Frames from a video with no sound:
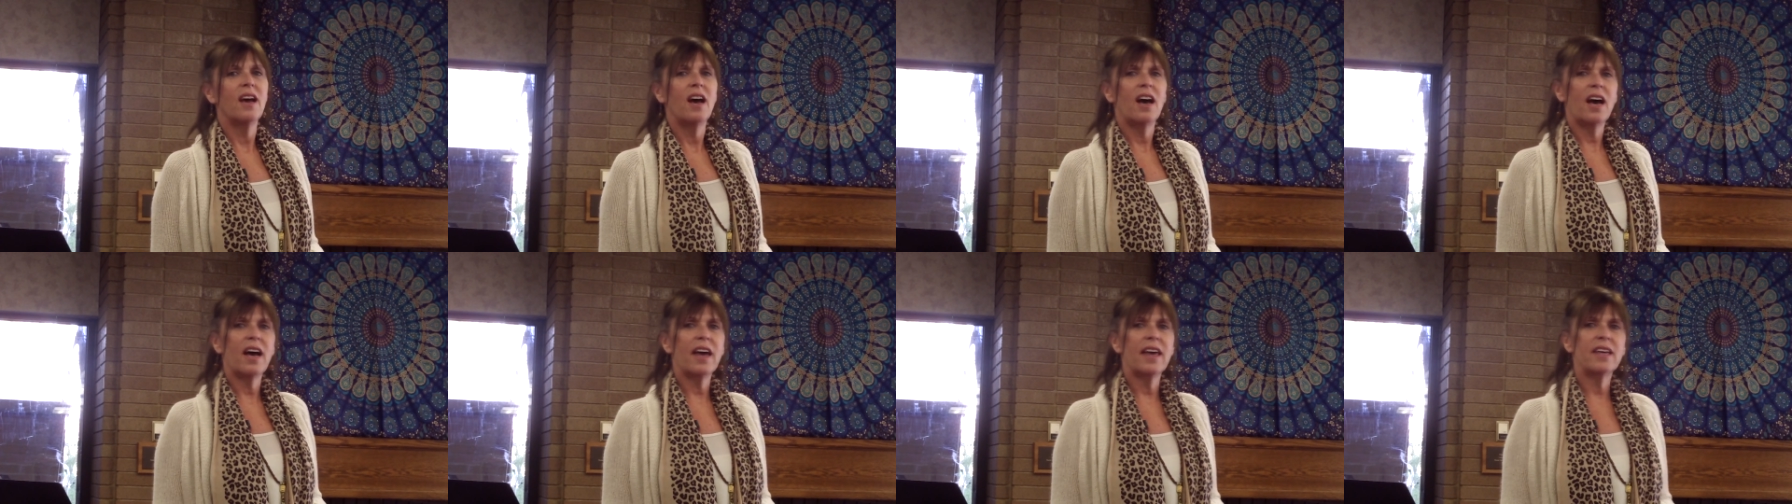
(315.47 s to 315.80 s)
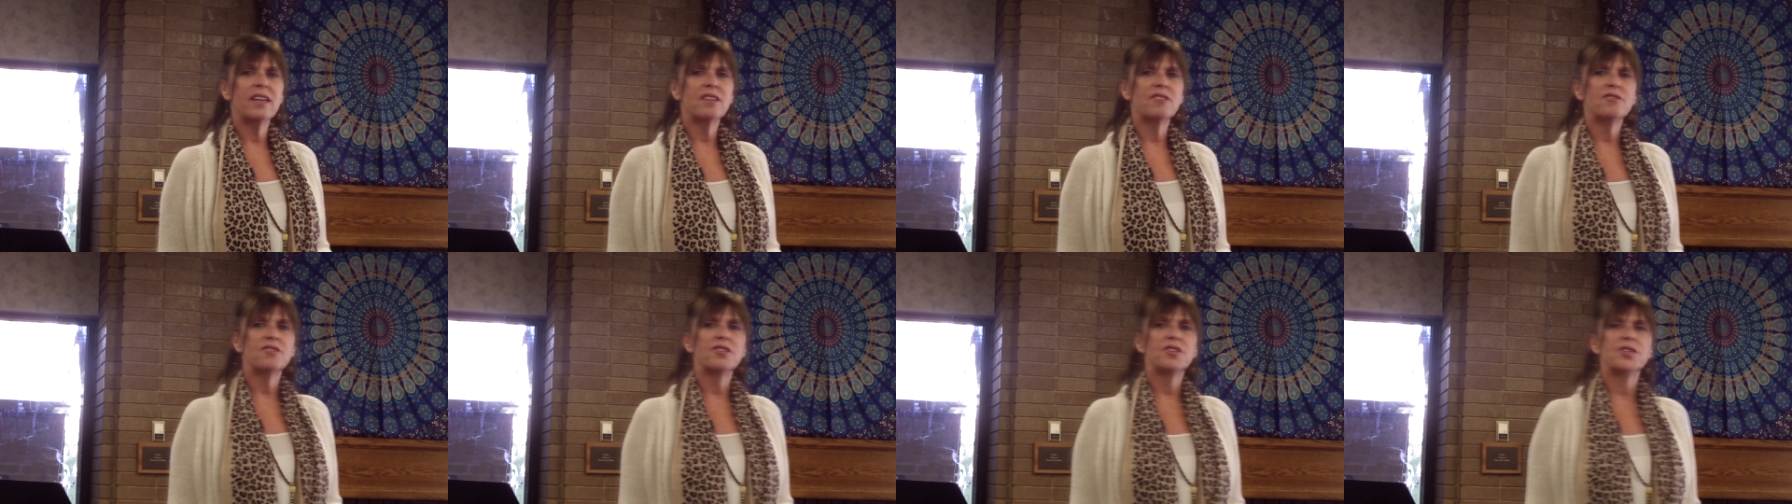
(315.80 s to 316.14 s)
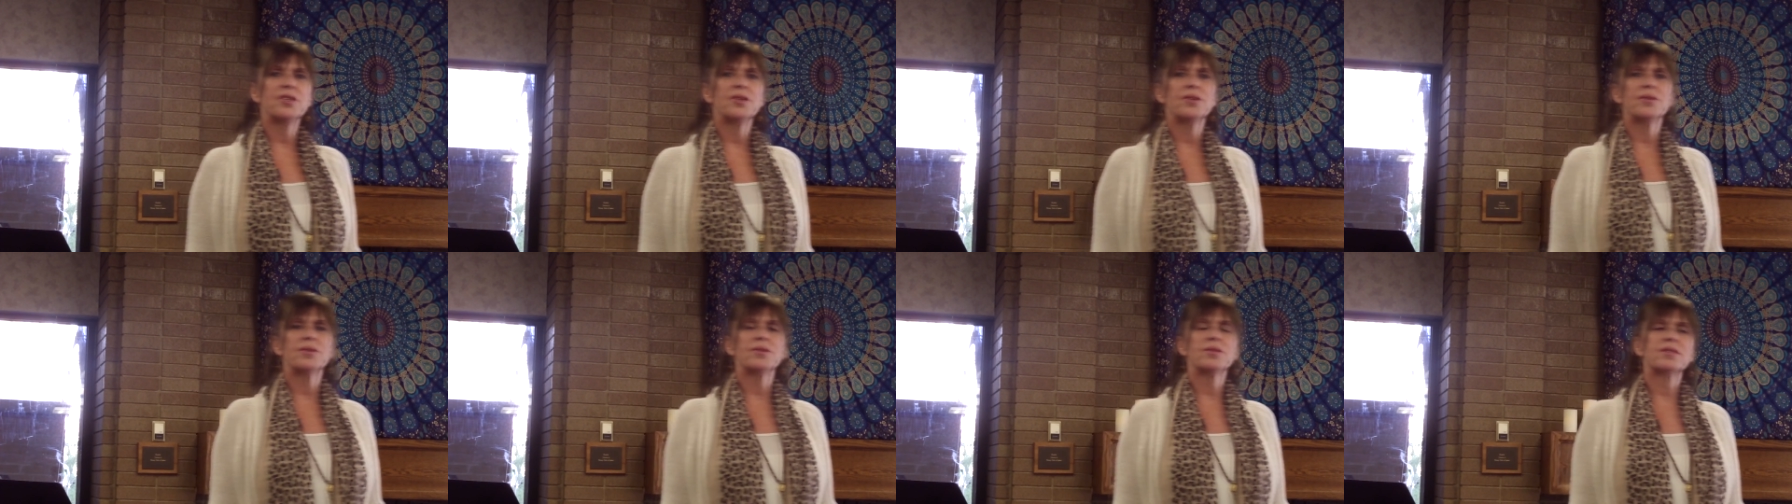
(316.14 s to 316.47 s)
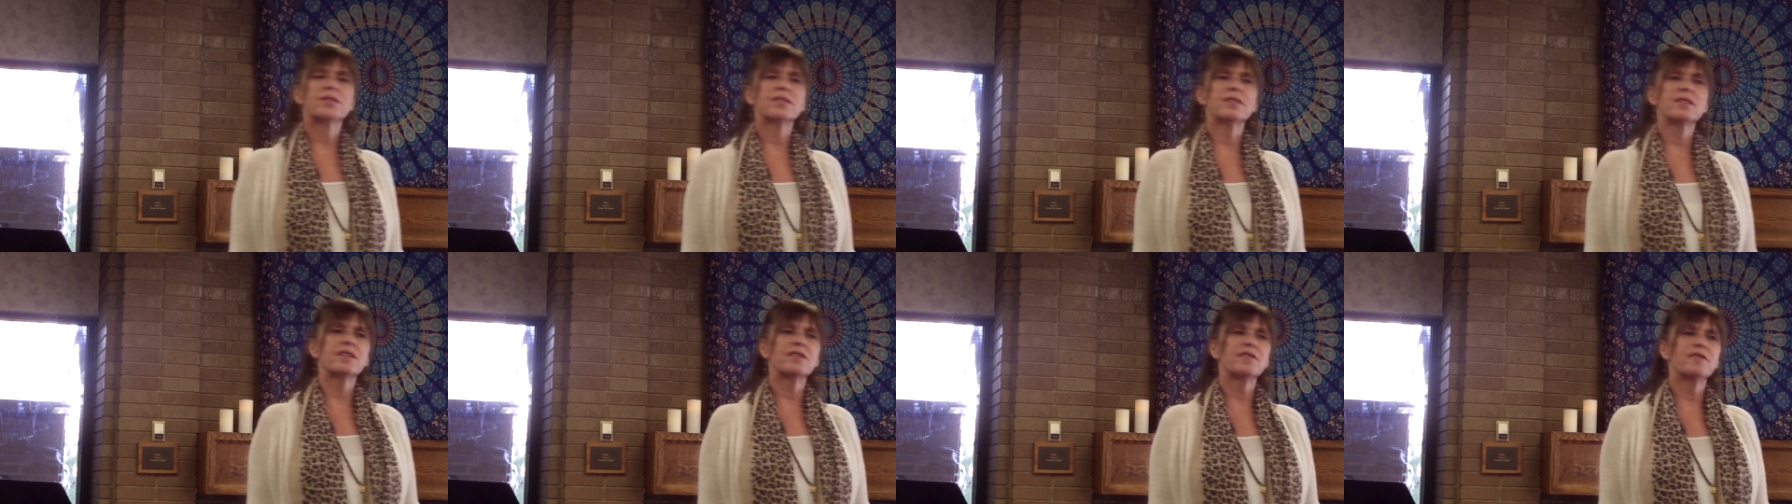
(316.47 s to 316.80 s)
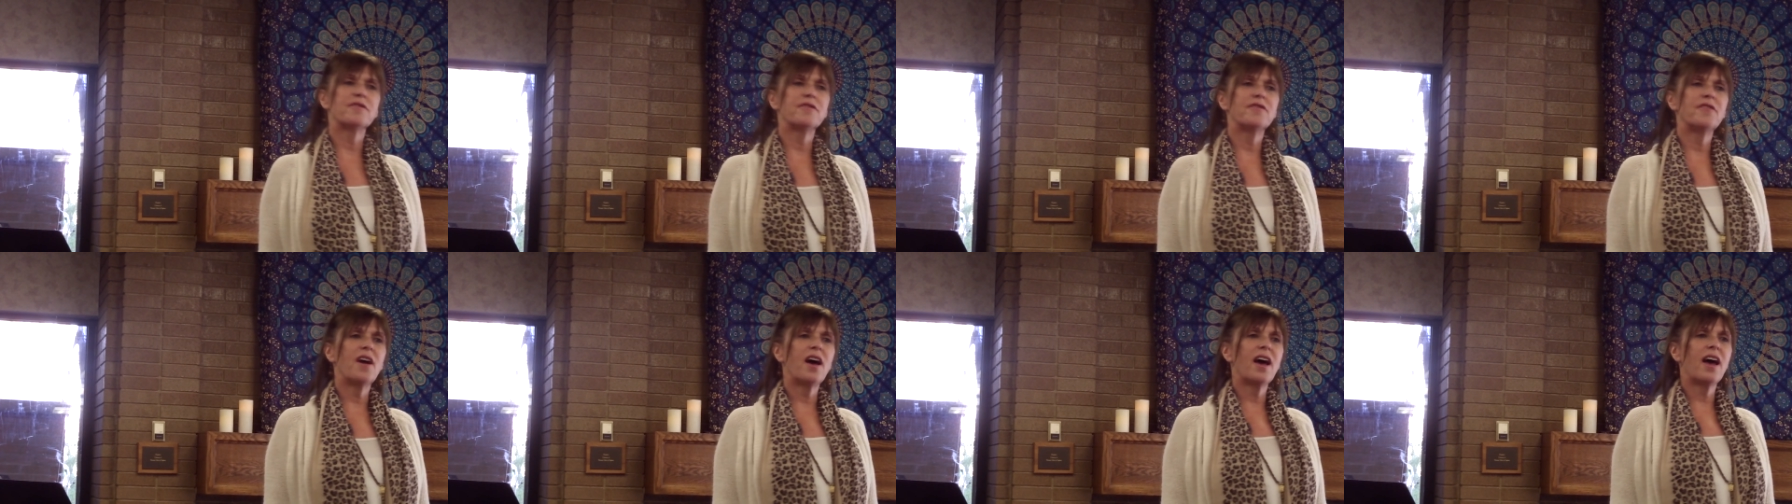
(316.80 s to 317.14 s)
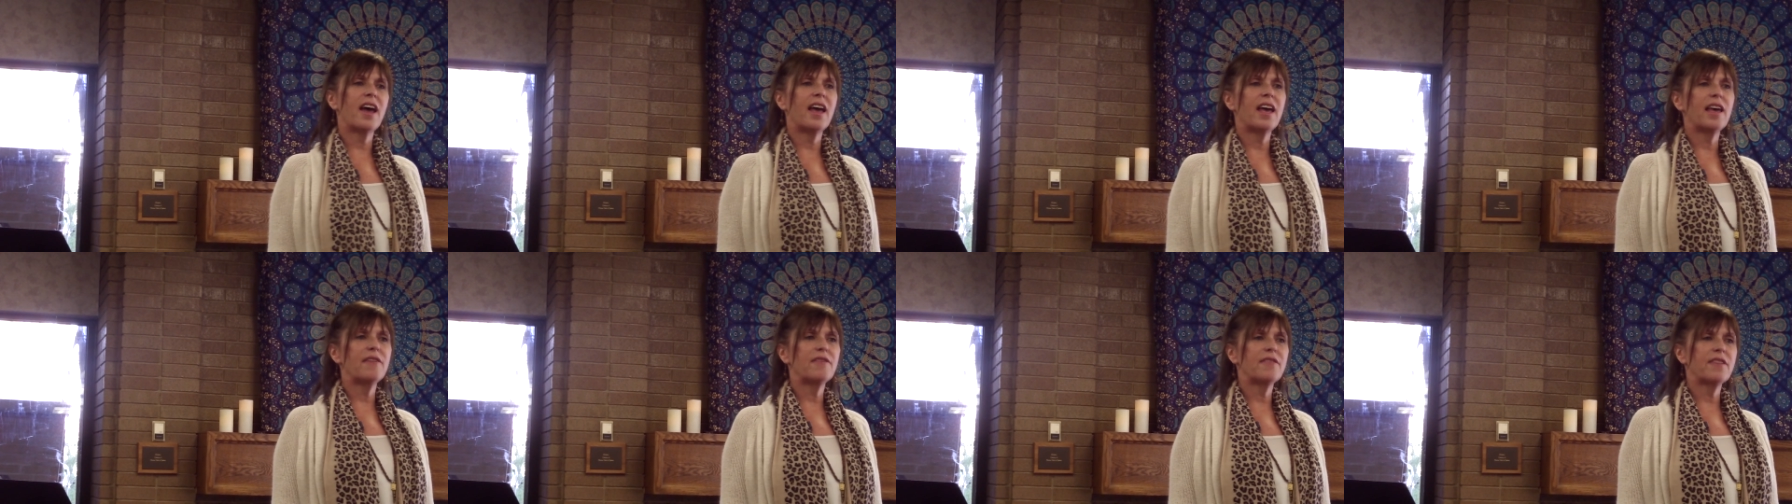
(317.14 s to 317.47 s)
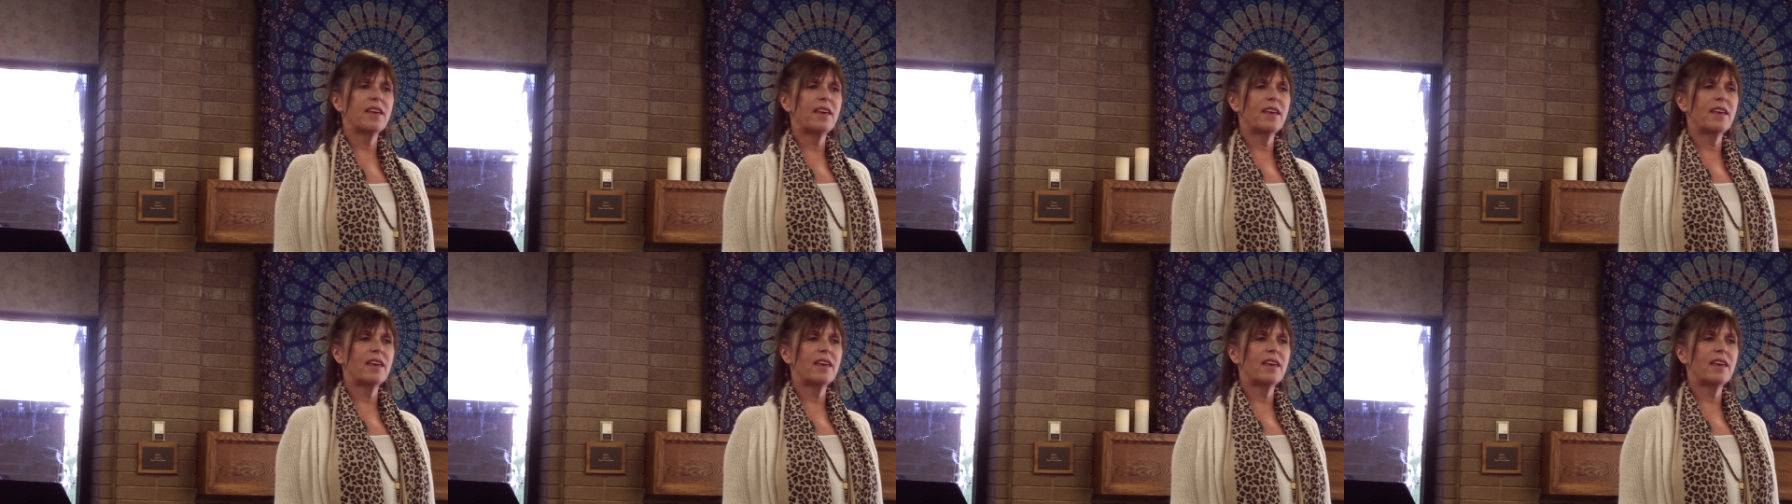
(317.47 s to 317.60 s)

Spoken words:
I introduced the 5